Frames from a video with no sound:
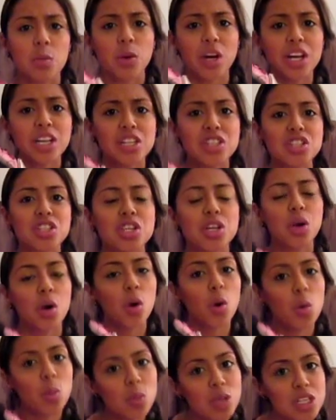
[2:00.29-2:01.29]
why is she
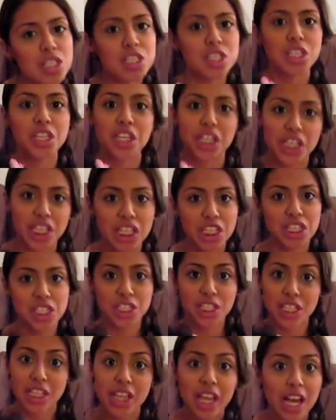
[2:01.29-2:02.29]
always looking
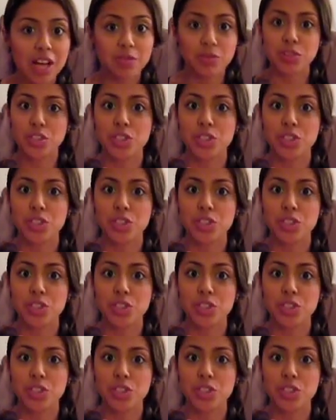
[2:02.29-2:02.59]
to the left?